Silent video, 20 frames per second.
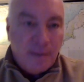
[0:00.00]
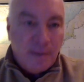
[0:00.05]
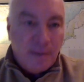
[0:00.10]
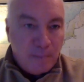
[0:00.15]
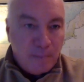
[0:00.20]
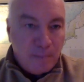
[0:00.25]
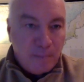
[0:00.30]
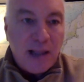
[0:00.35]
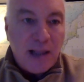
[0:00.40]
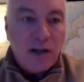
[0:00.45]

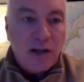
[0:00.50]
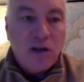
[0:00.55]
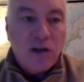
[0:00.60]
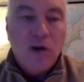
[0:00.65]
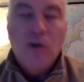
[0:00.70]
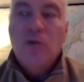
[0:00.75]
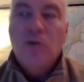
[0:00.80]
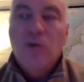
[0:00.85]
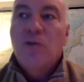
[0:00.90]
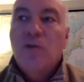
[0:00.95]
the
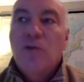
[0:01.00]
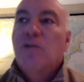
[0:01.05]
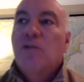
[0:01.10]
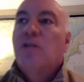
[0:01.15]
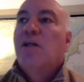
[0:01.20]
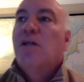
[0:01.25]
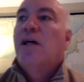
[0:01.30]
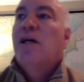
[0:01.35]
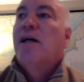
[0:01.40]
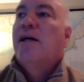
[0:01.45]
colonel
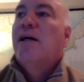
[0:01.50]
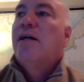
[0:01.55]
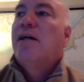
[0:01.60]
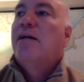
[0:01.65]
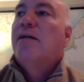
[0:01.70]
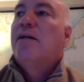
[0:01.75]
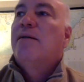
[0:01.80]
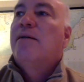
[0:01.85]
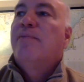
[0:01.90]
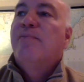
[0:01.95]

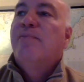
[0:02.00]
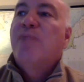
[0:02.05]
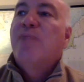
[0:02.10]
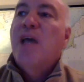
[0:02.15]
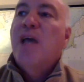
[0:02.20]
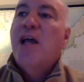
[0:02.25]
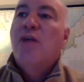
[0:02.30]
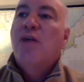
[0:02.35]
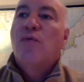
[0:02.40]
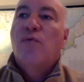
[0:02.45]
in
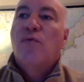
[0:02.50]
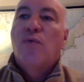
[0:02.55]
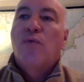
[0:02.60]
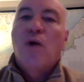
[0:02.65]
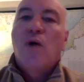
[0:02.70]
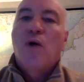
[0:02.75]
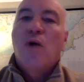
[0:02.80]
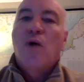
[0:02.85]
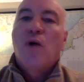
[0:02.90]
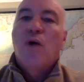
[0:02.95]
front
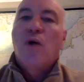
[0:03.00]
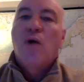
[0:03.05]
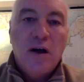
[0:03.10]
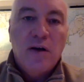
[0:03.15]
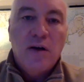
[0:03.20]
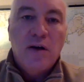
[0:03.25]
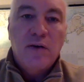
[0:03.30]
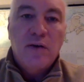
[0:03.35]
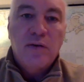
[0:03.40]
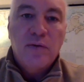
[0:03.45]

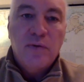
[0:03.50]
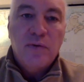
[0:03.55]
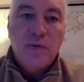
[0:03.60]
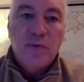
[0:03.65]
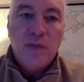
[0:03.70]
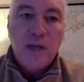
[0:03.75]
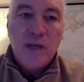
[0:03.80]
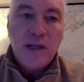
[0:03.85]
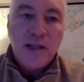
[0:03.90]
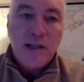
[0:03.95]
of the
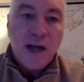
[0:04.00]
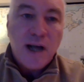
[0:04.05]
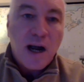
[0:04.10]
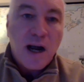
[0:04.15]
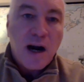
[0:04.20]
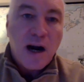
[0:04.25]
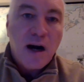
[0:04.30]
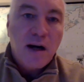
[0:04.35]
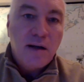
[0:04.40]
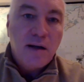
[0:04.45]

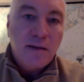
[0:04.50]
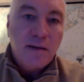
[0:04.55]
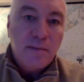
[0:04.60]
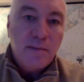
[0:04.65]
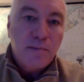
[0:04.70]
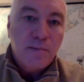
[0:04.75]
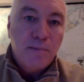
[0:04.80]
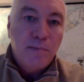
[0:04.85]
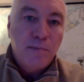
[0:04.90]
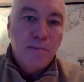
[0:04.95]
entire
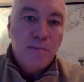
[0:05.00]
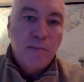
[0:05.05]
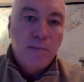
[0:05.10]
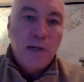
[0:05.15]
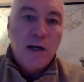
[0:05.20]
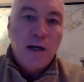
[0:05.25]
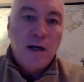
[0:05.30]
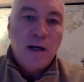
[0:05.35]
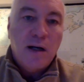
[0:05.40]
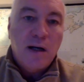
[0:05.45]

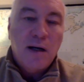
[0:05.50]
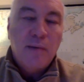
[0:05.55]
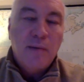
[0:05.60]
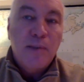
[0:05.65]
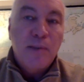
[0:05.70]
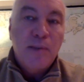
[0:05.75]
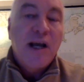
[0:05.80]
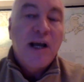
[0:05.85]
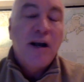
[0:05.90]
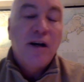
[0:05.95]

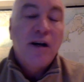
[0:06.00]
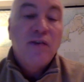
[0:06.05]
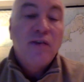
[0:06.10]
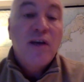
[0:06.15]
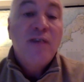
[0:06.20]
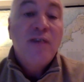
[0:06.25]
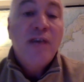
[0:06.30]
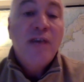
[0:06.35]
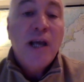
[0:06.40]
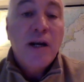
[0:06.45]
battalion of
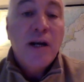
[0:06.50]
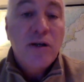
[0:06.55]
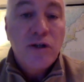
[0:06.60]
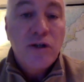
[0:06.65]
aviators.